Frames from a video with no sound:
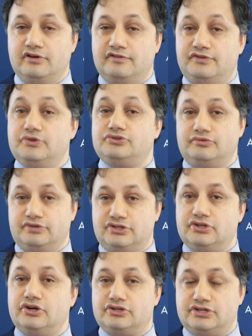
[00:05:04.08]
future
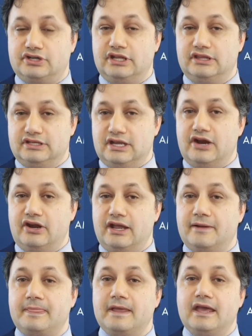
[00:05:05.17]
research in this area,